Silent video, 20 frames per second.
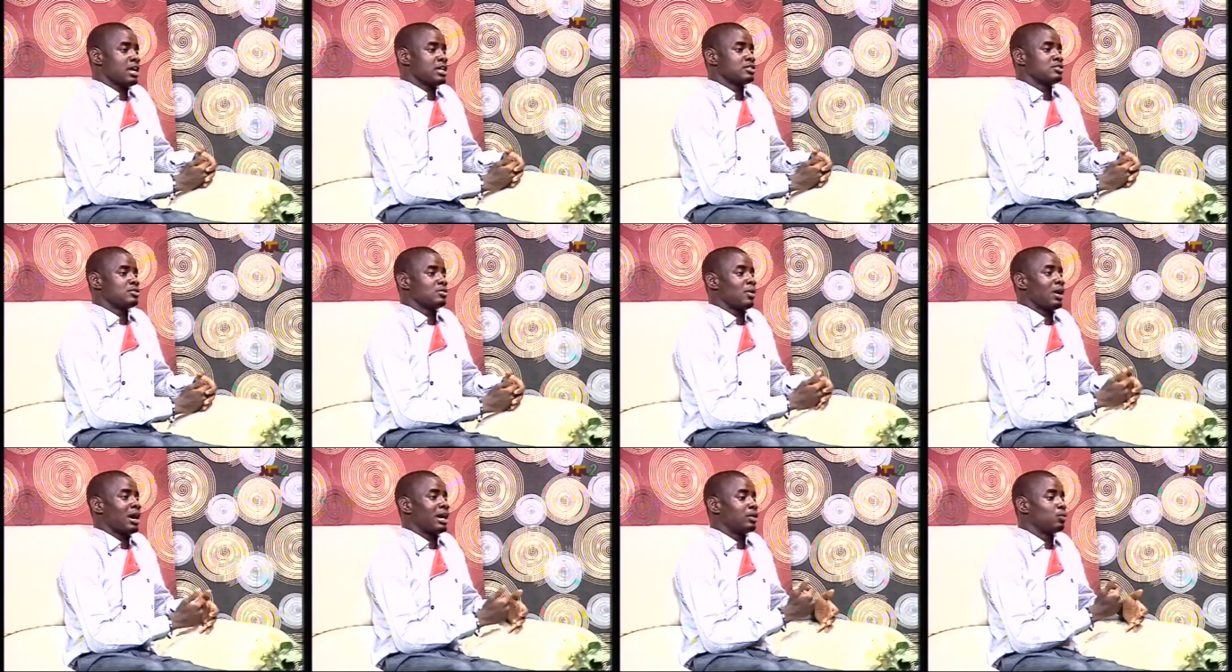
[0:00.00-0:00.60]

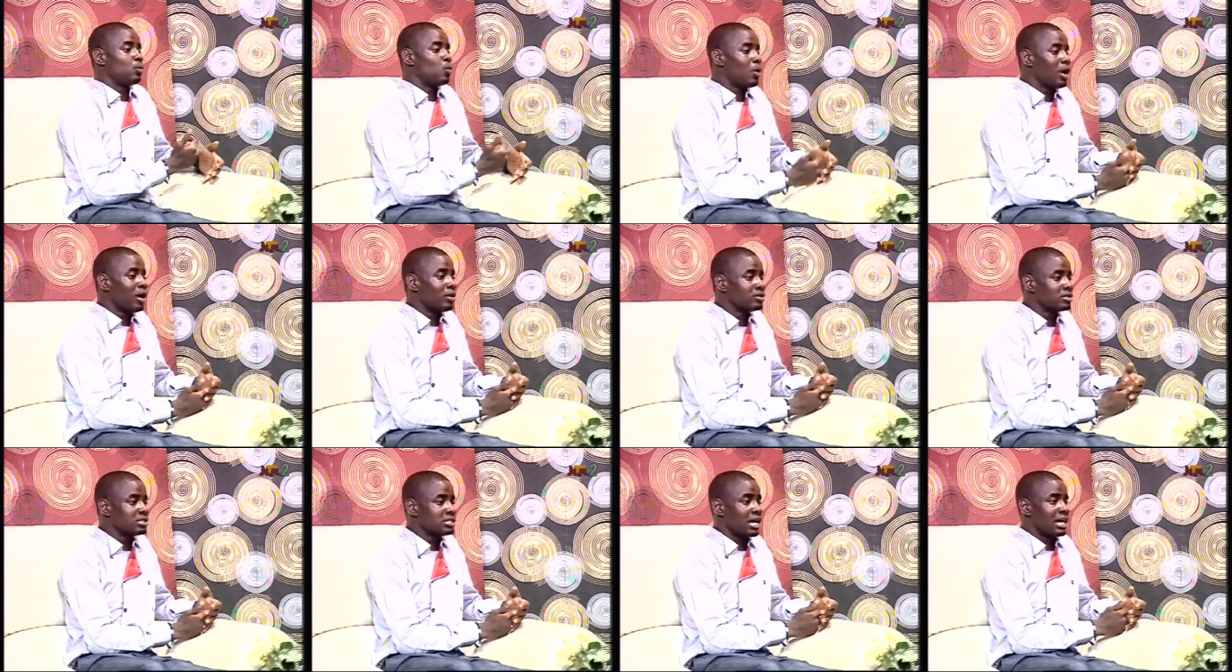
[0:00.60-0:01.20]
so i go
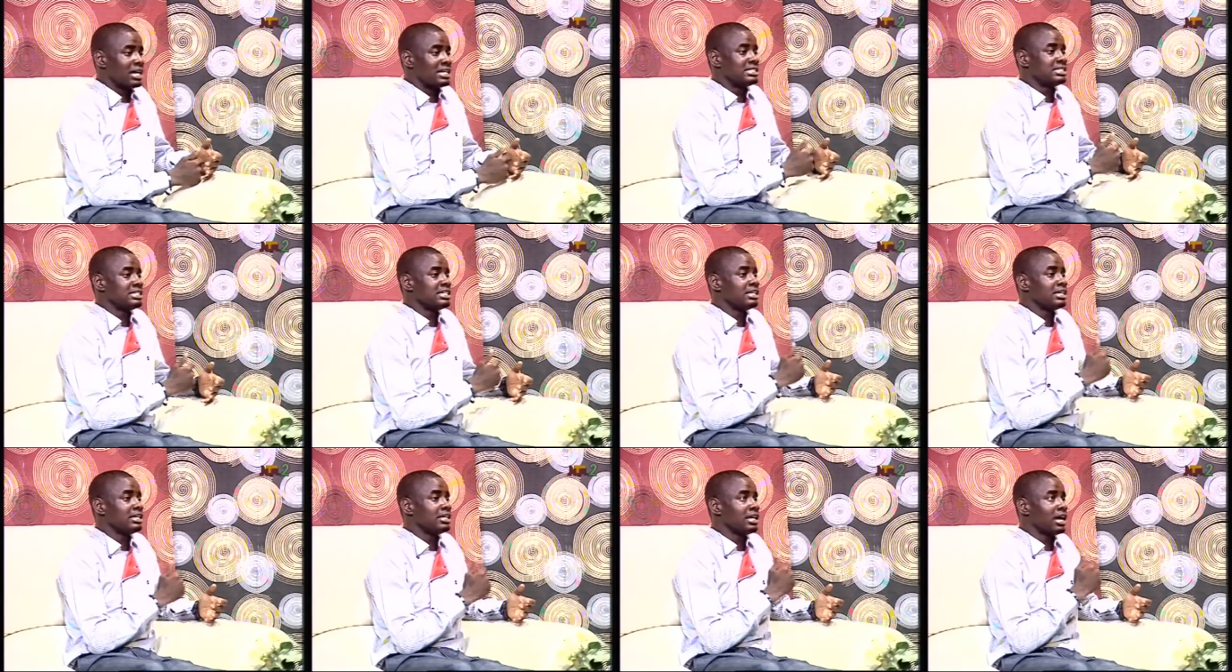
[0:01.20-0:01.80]
out i
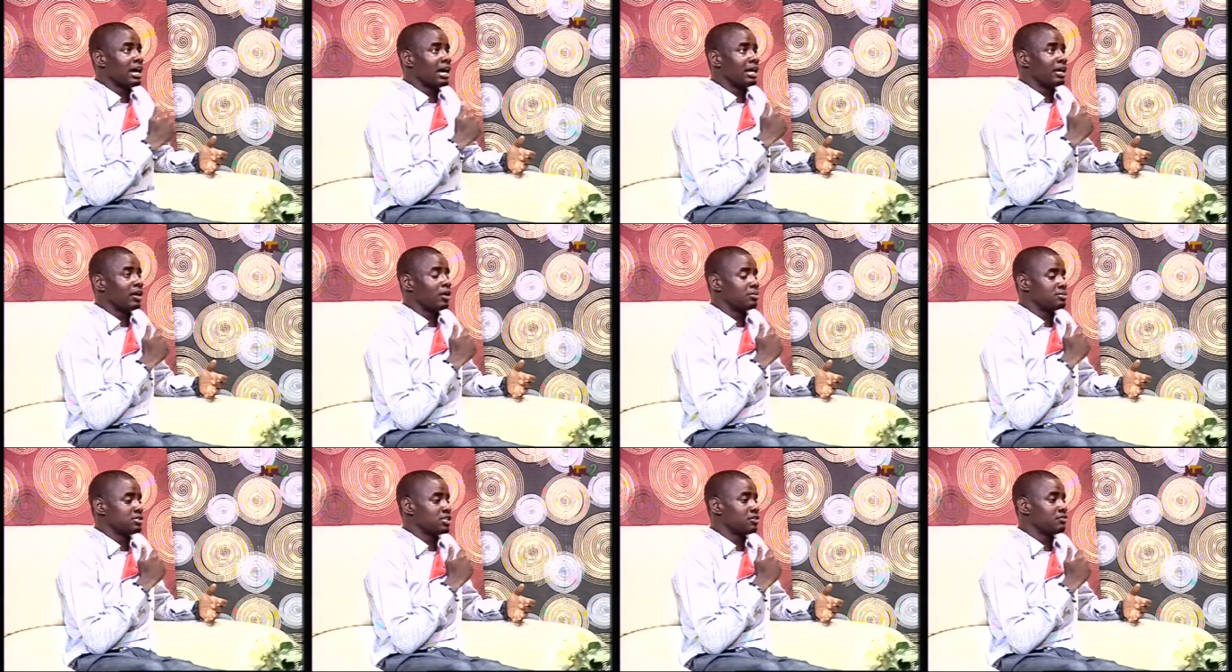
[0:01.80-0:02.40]
see i
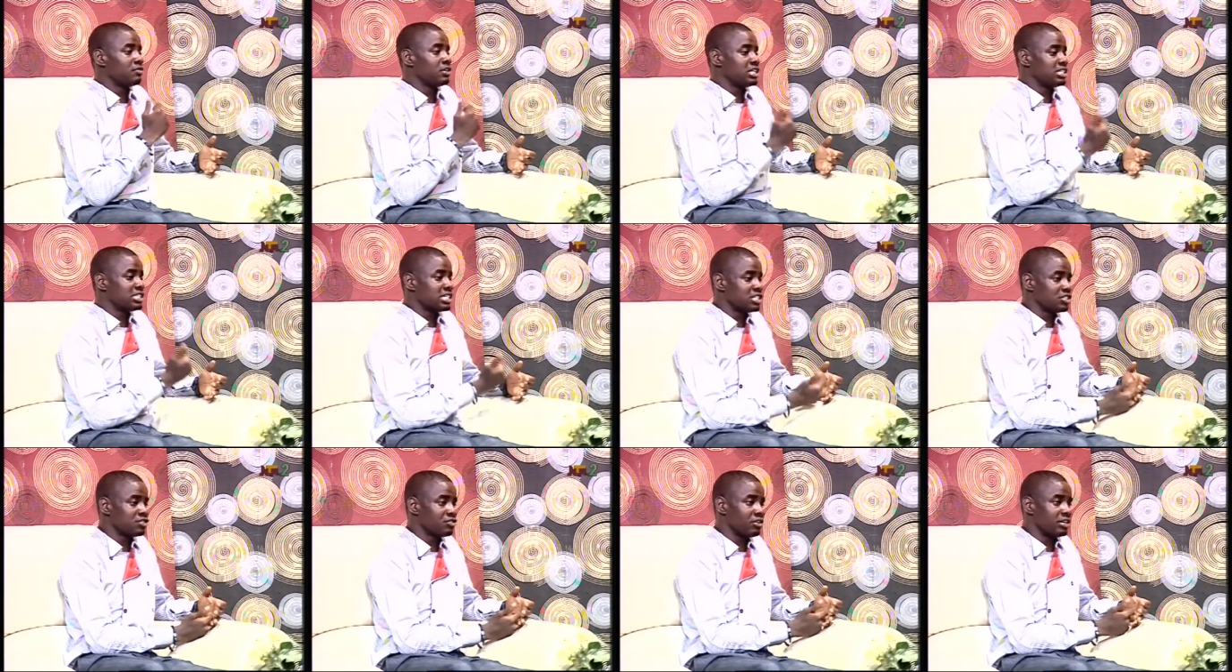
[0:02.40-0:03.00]
observe
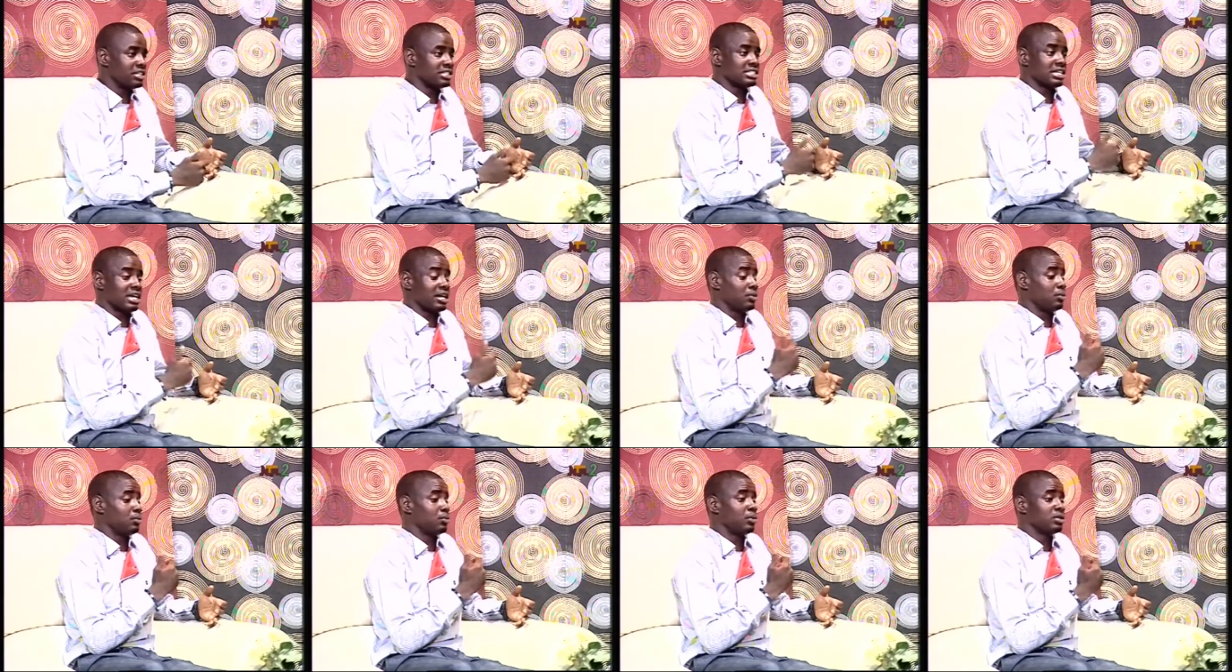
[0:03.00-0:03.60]
latest trends
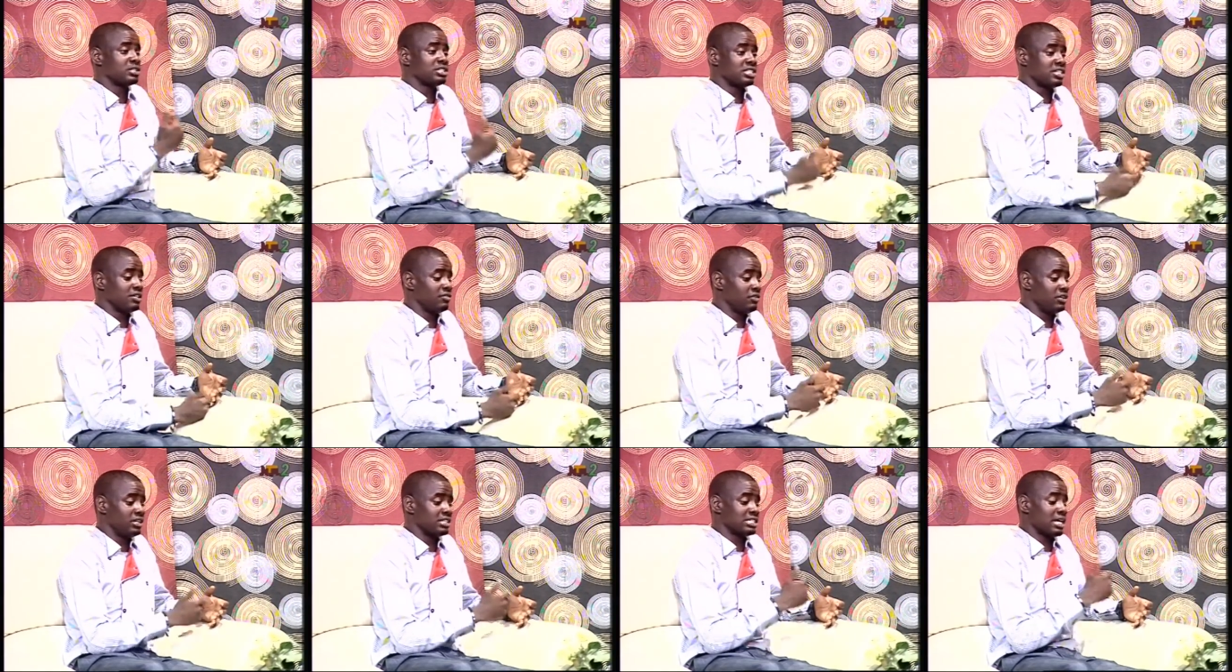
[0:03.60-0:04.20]
i watch
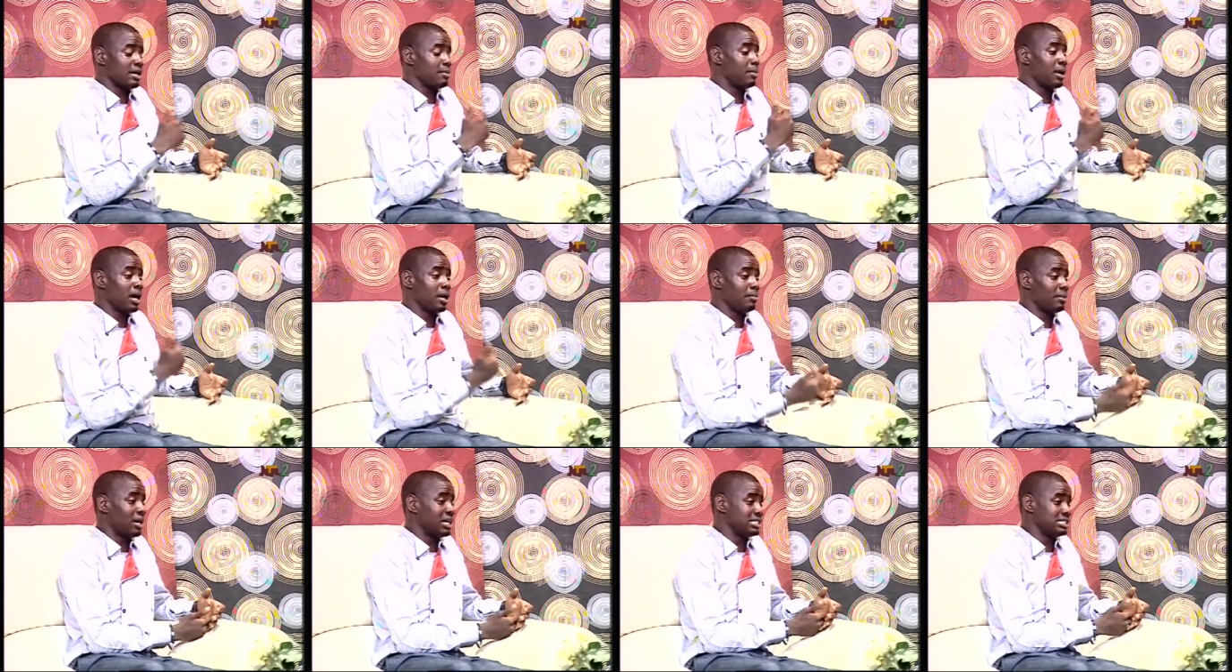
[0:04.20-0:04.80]
tvs i
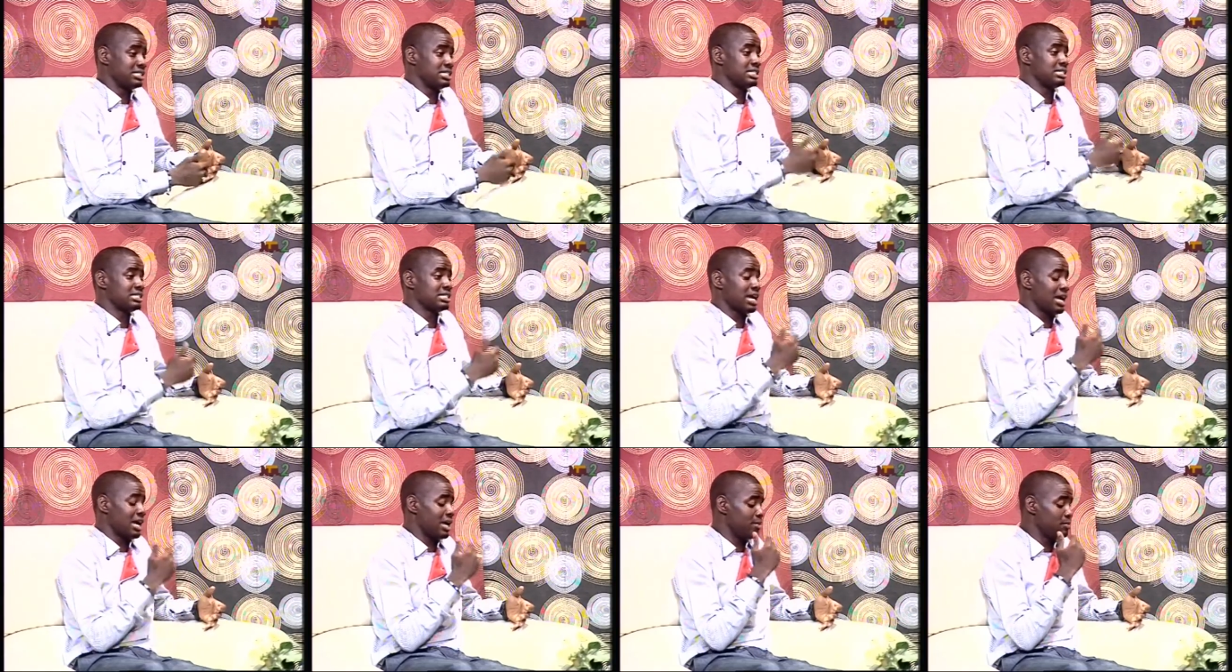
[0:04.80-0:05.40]
buy magazines
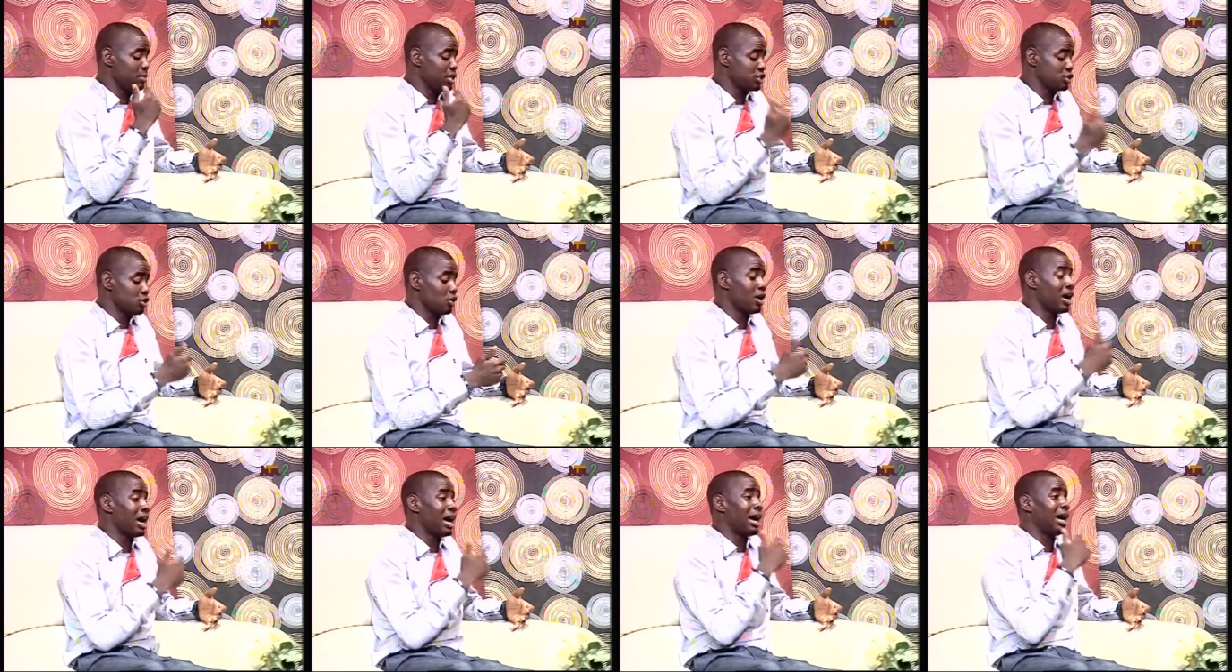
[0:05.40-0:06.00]
i make
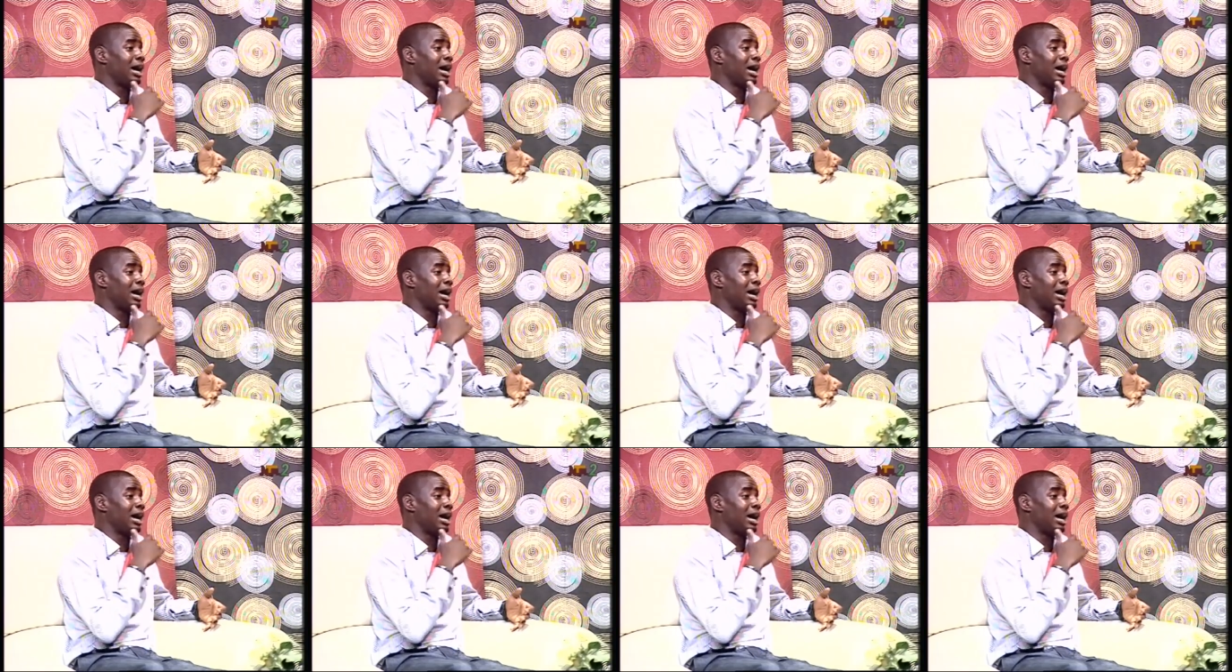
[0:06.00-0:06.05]
sure